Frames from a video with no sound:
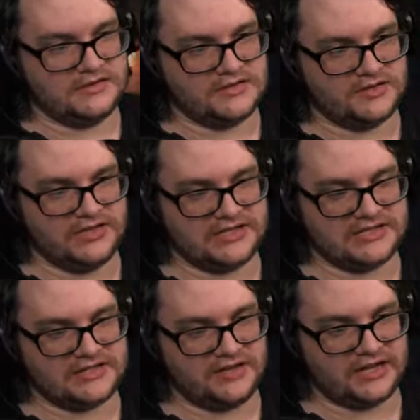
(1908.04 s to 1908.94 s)
So
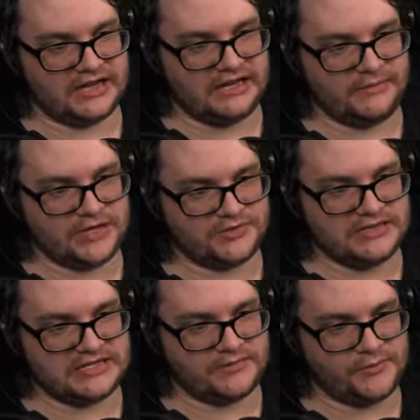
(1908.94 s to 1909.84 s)
let's look at the animation
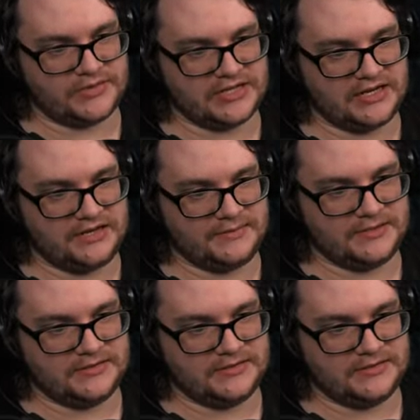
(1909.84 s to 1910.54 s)
reset one more time.